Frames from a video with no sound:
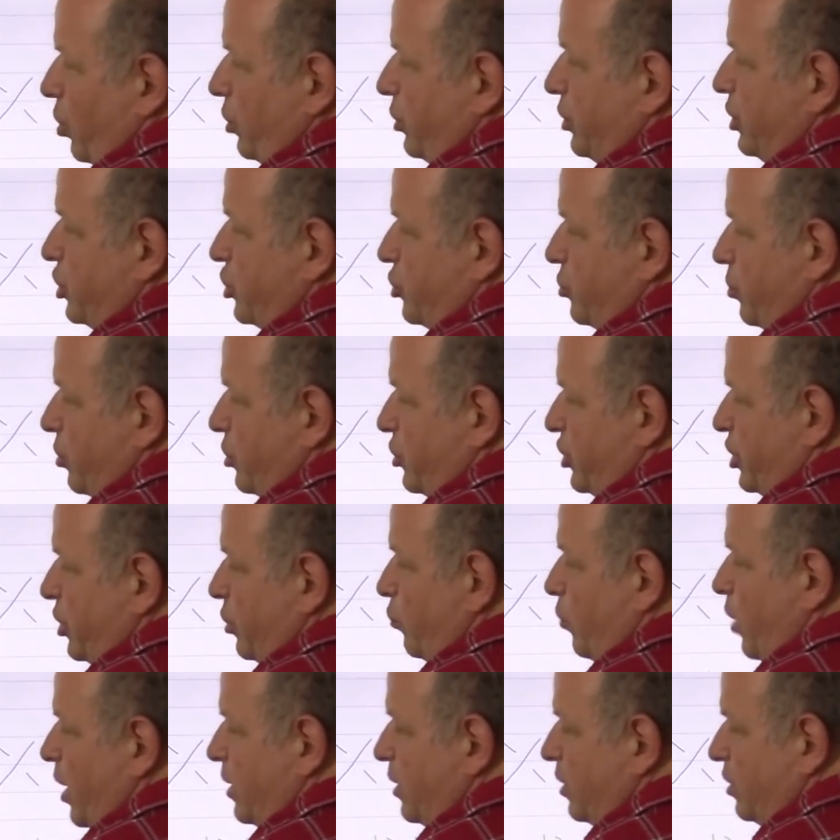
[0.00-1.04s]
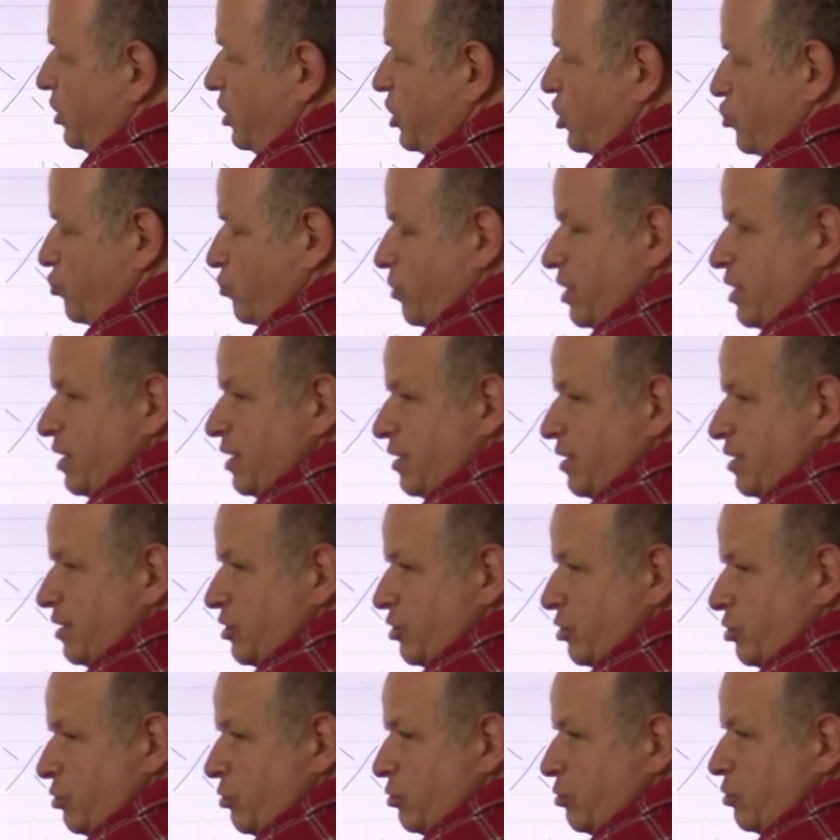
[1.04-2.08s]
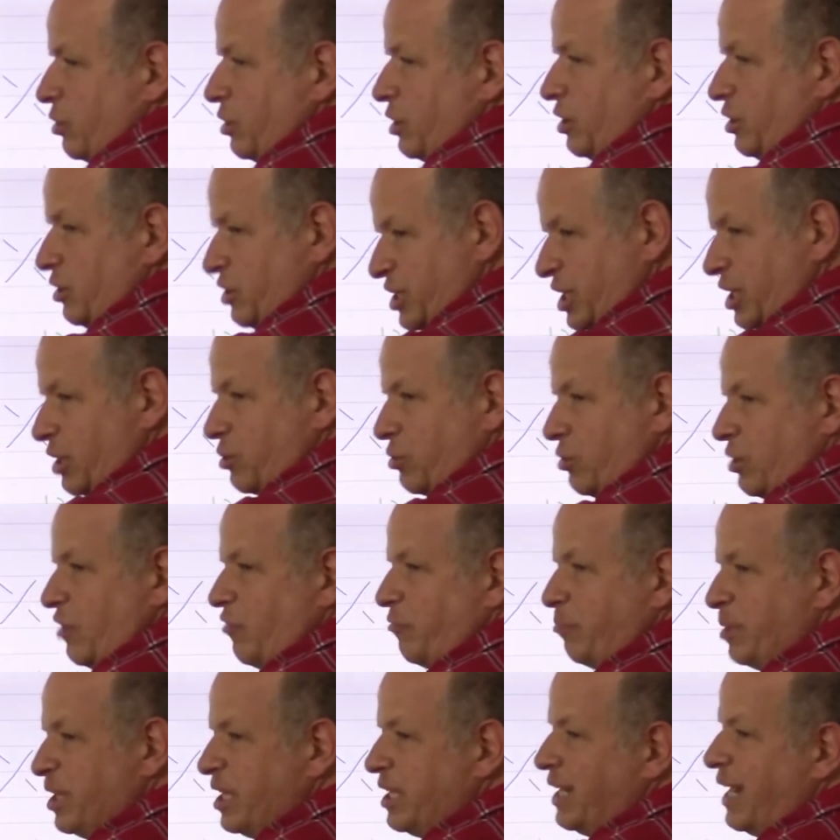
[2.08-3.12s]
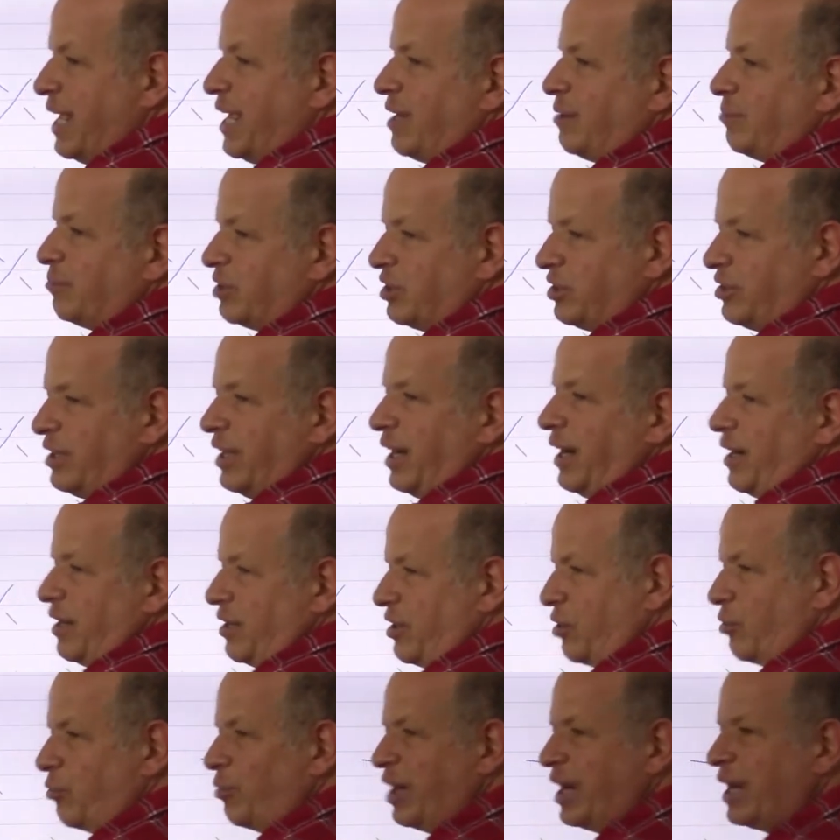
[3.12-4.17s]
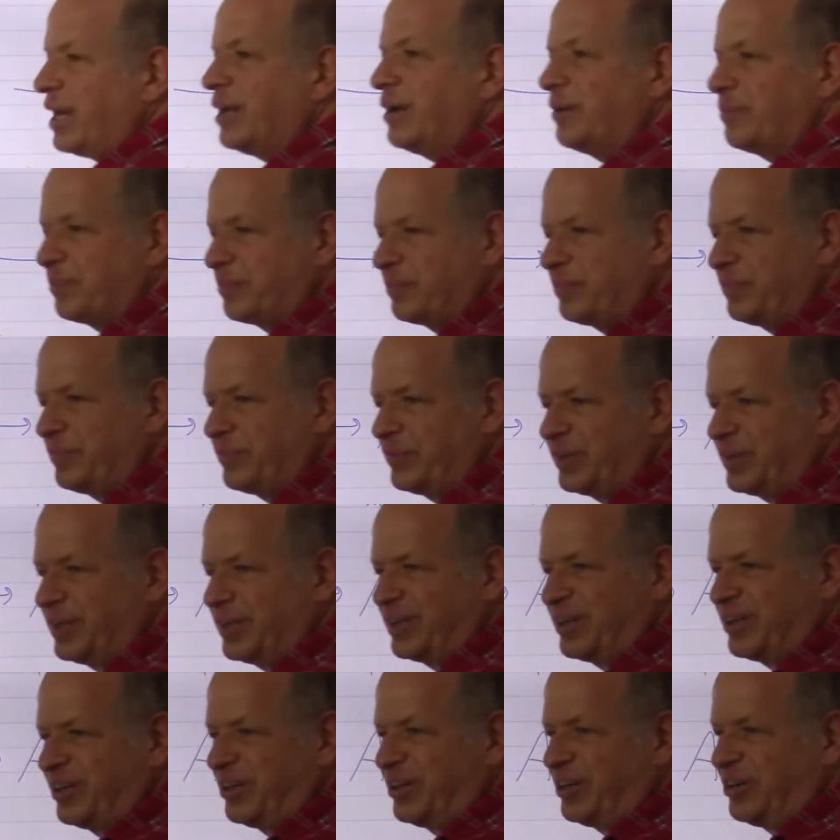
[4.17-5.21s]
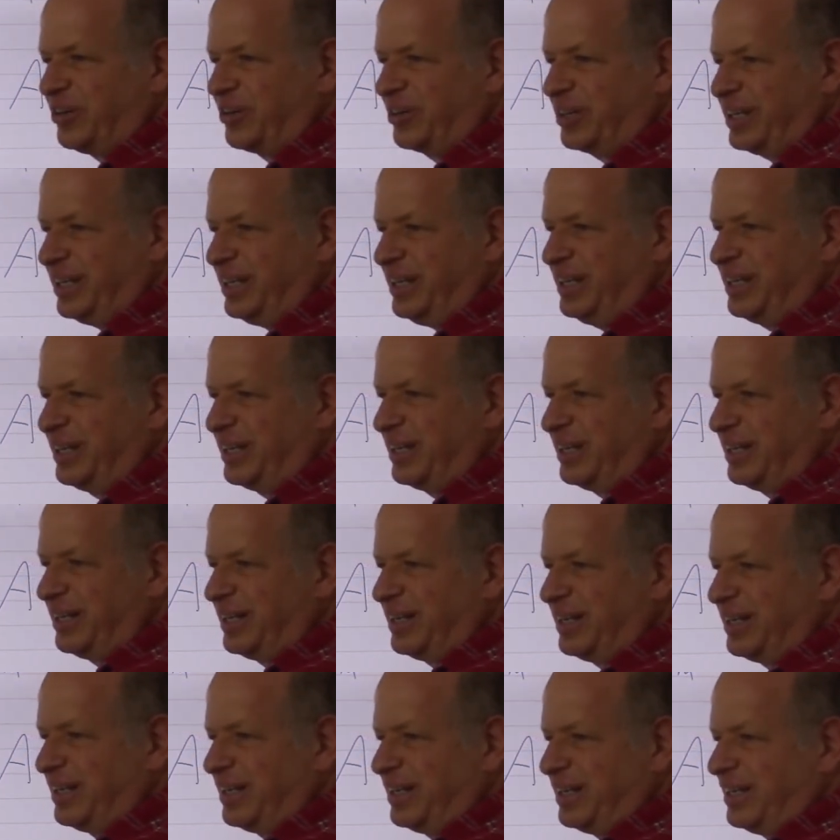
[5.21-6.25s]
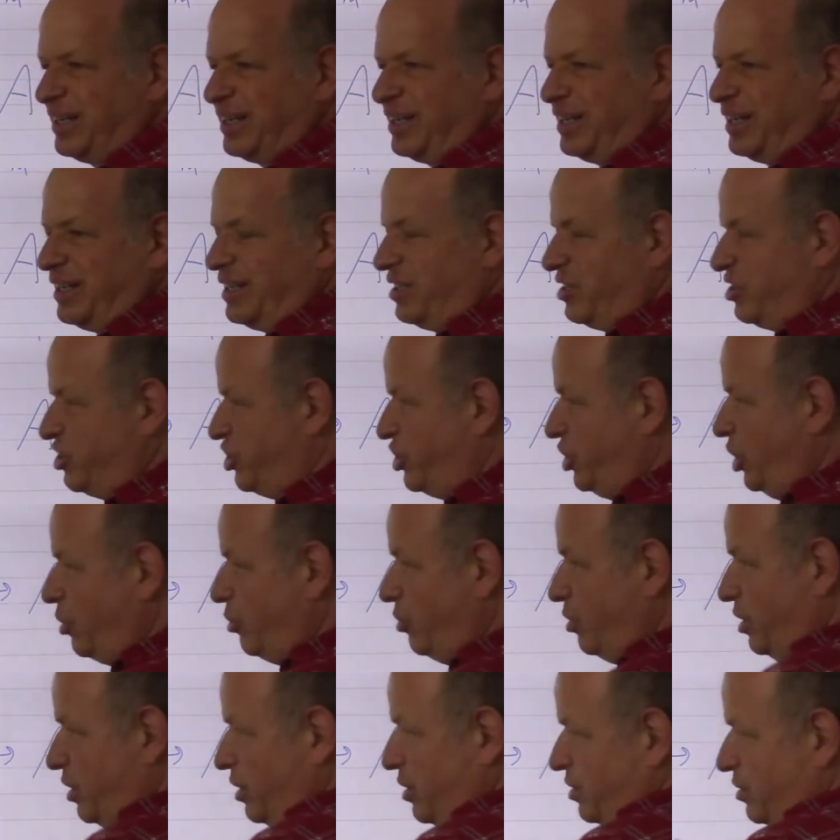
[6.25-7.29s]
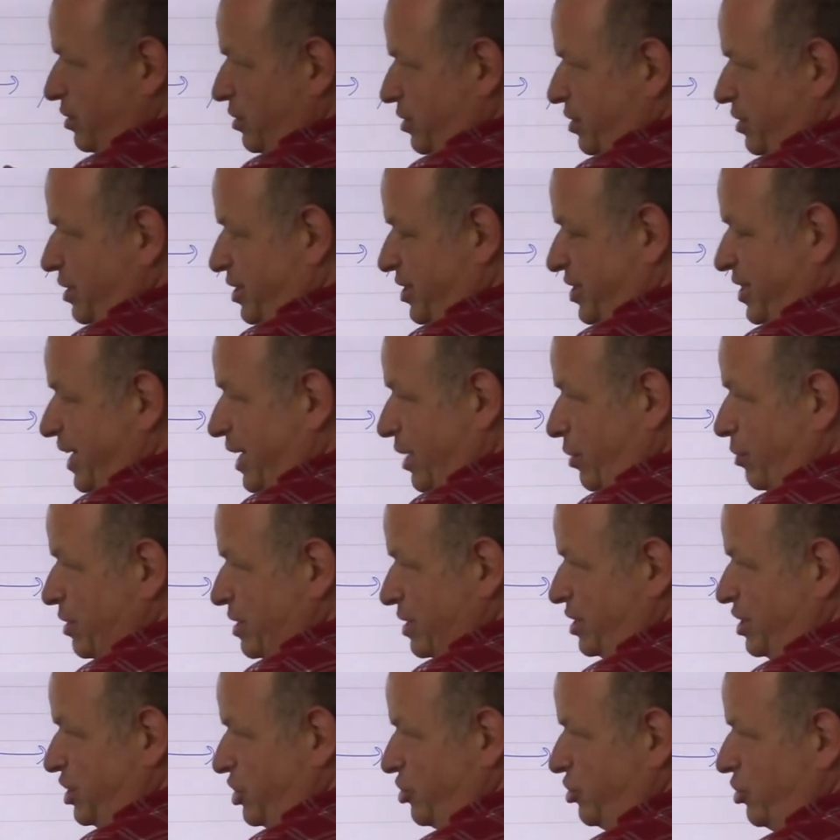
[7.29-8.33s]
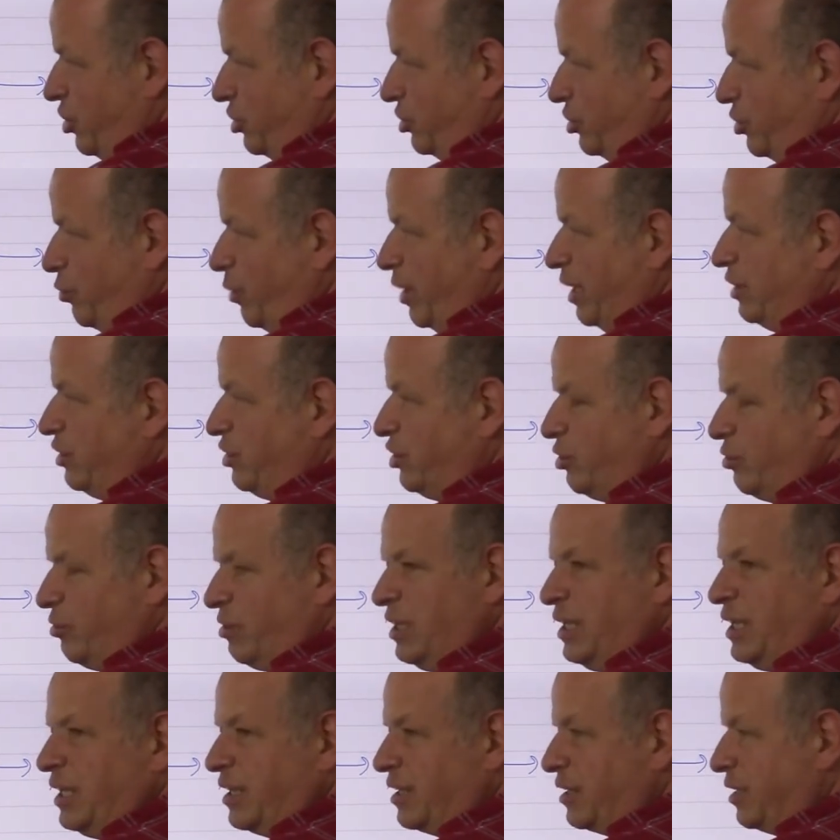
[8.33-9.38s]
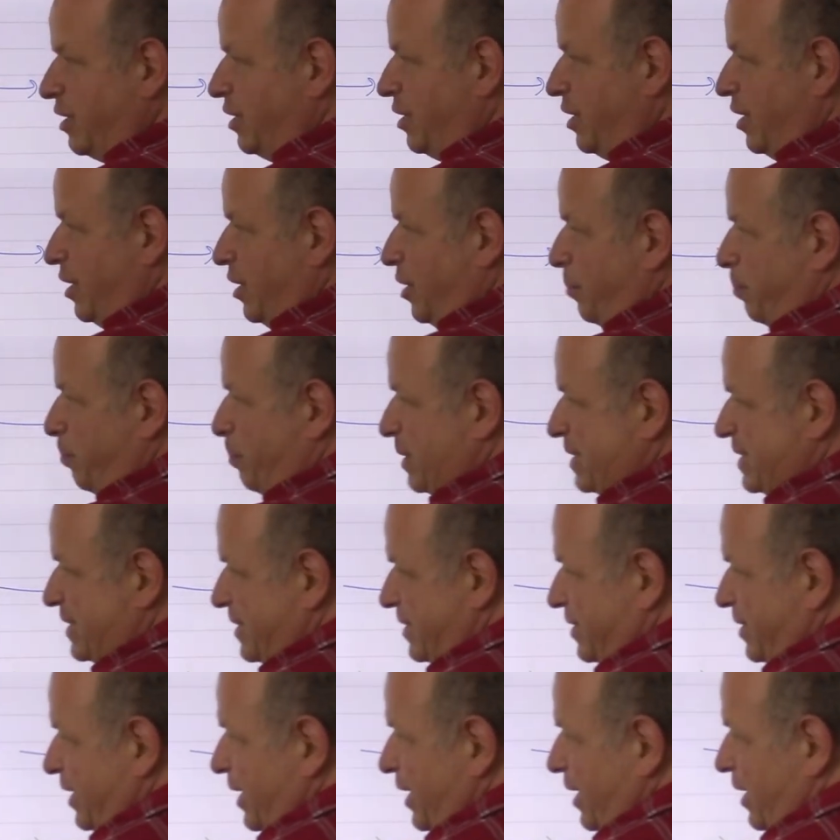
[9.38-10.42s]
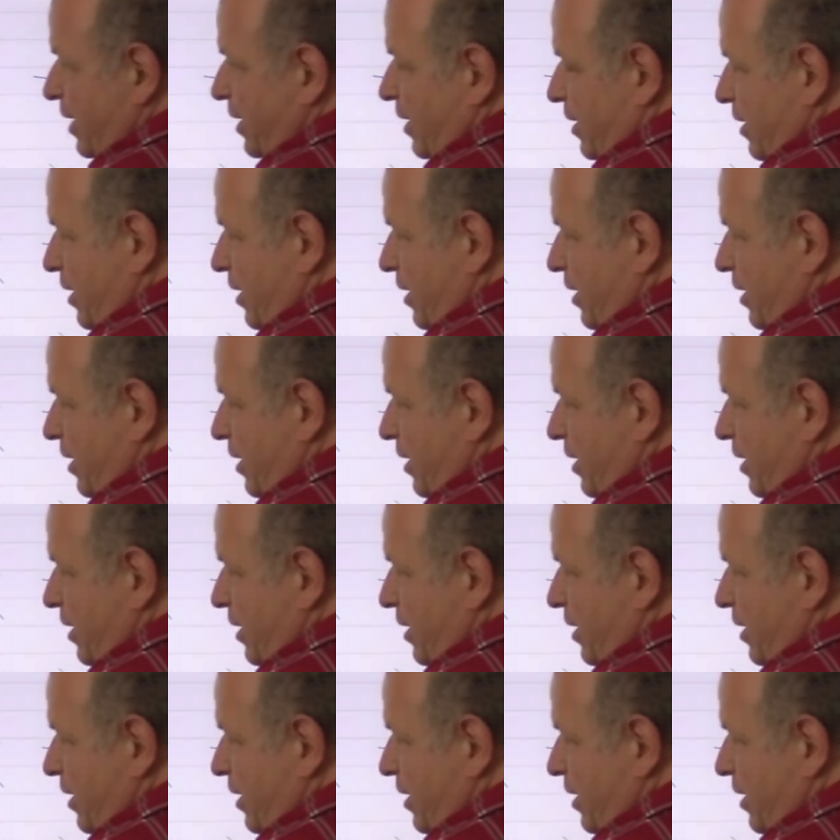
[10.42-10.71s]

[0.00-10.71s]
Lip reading: this crossing 1 and this one 2. They could have been named the other way. Okay? So, the sequence is not quite unique, but still,